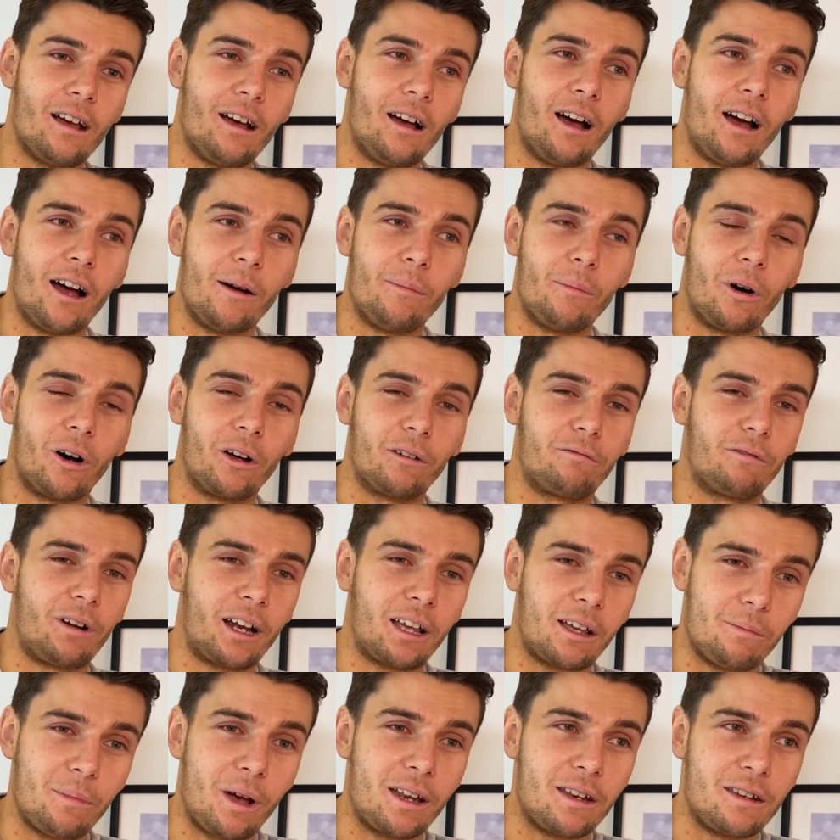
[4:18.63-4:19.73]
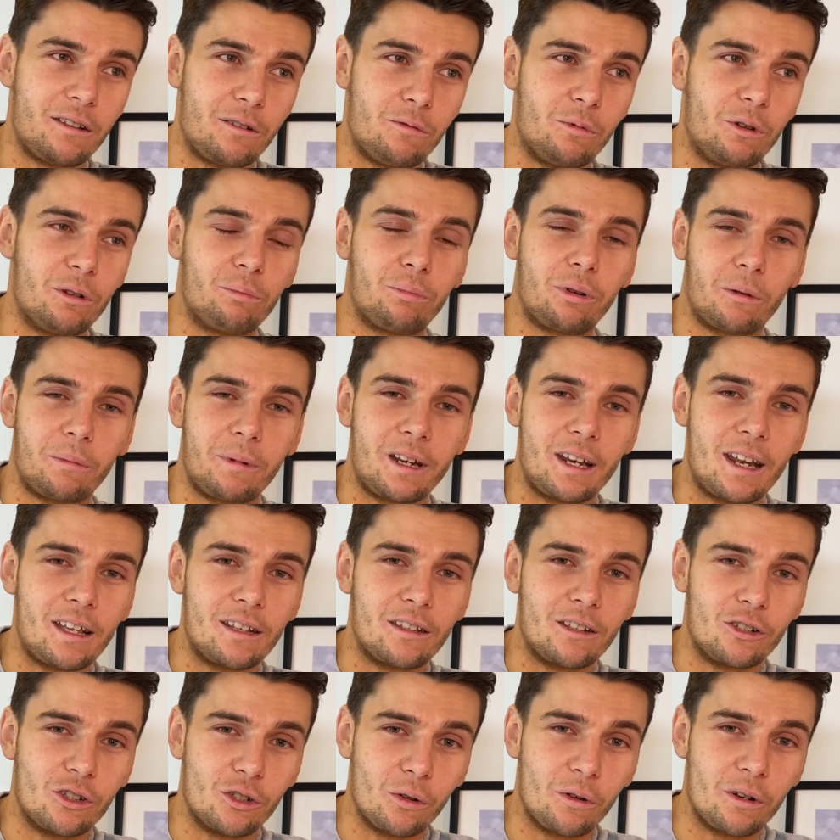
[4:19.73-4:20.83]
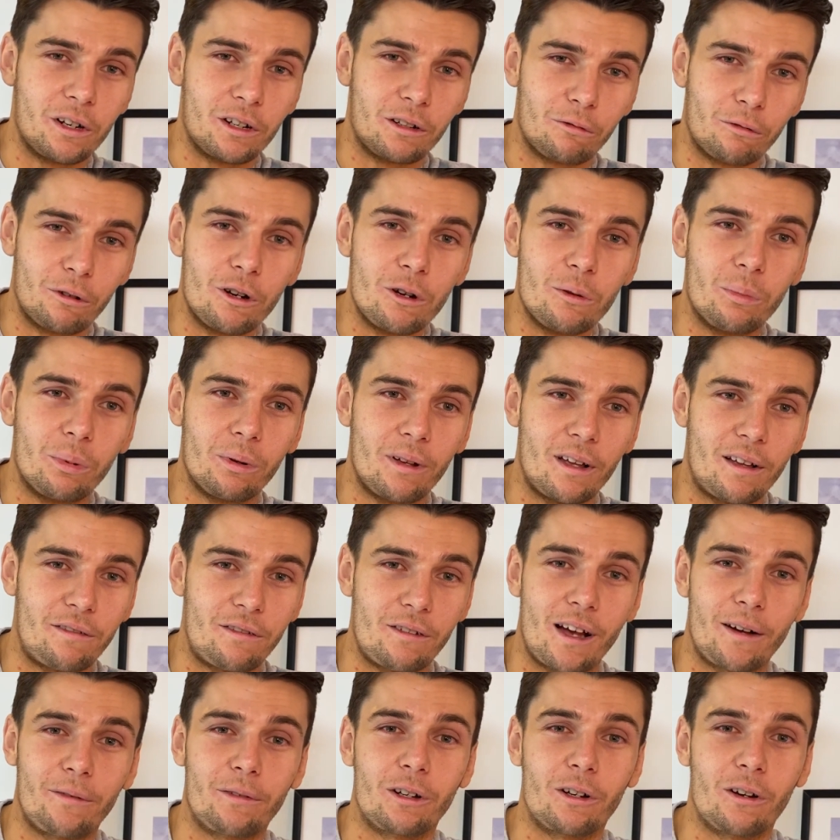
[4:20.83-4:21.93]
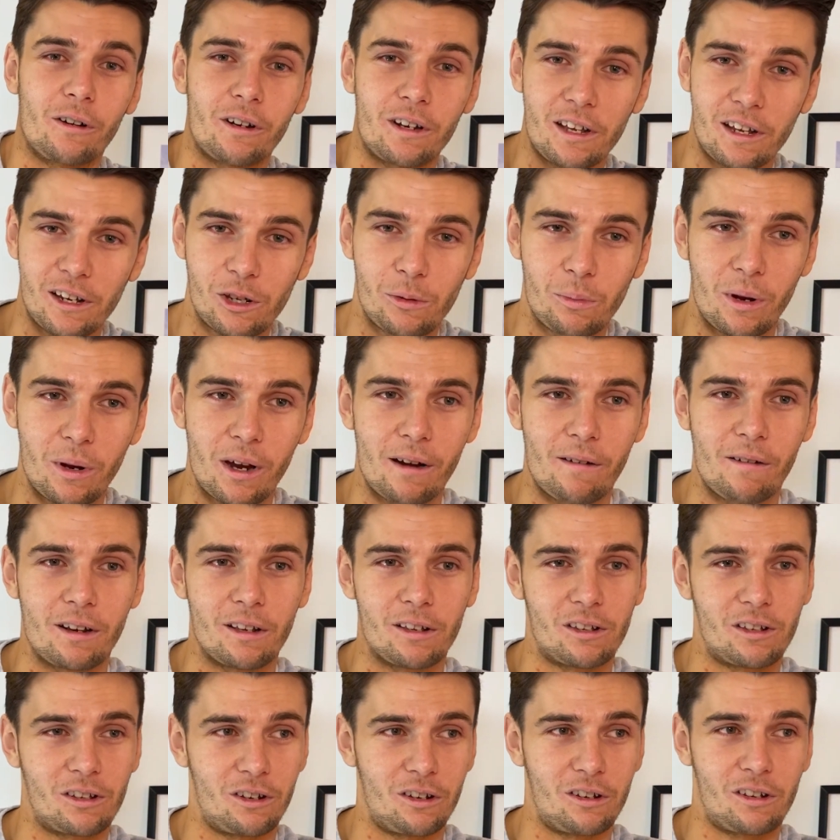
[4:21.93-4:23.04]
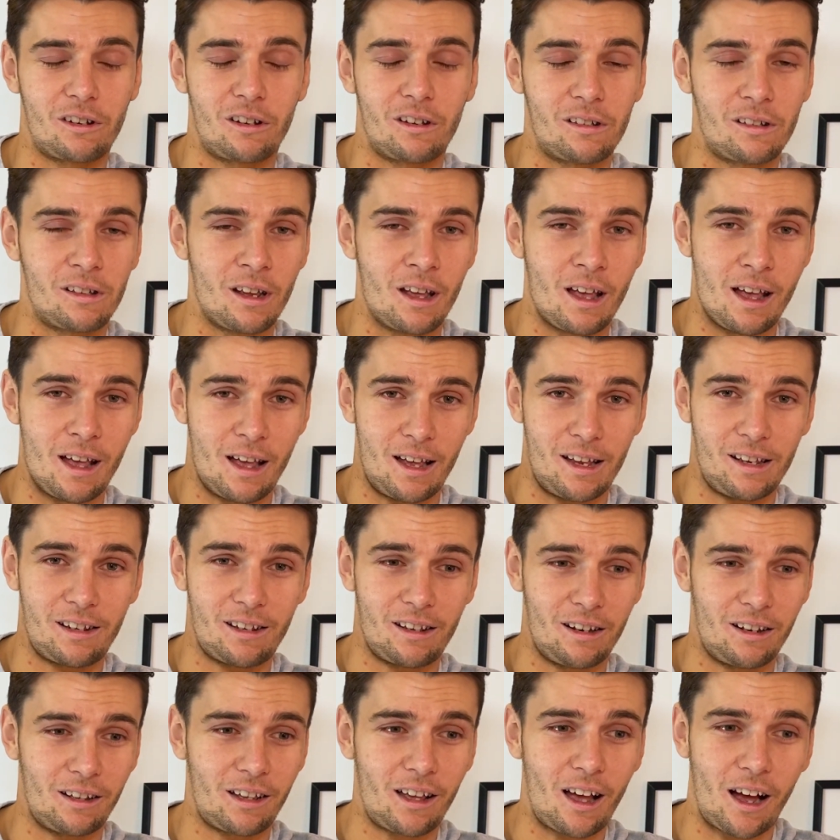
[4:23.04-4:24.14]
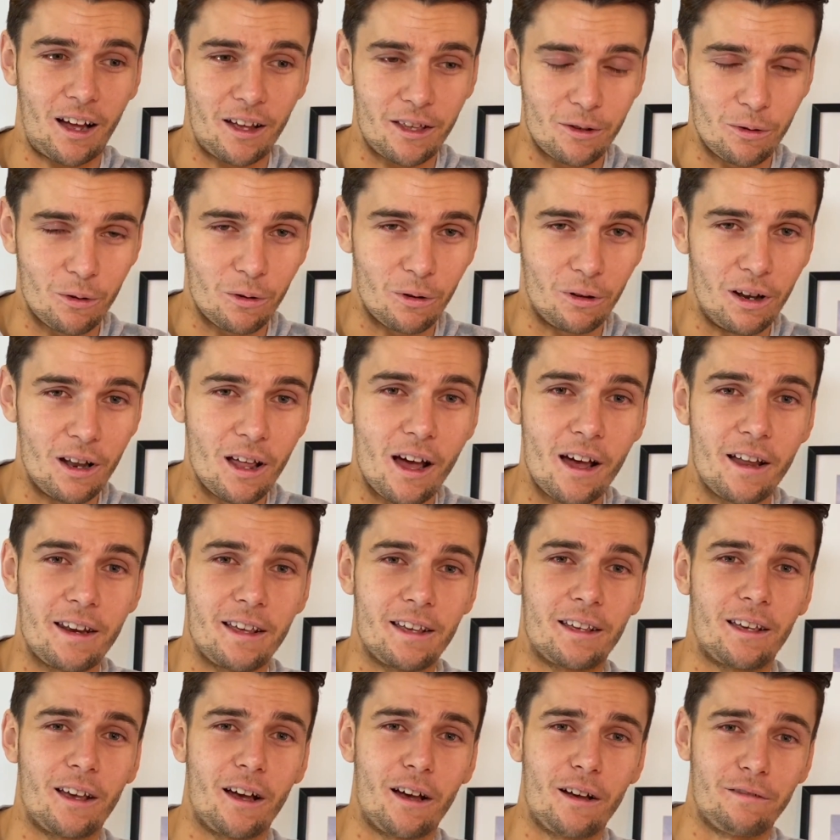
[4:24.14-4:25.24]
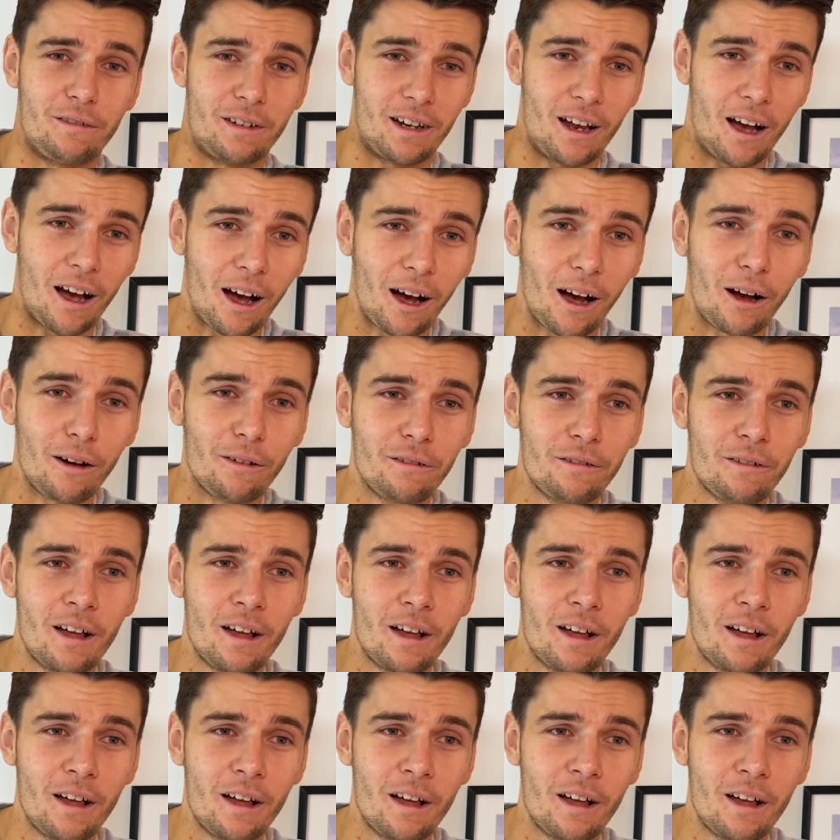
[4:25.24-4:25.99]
I'd recommend you would probably need to join a group if you haven't got any experience, just because it's going to cut your learning curve in half